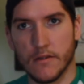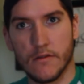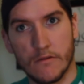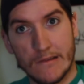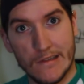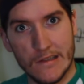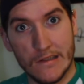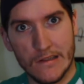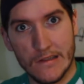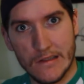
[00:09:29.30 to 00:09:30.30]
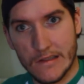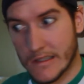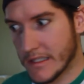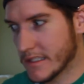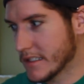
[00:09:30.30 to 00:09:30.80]
Alright, let's
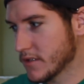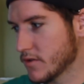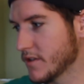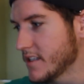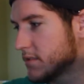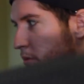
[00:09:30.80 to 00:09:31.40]
get into this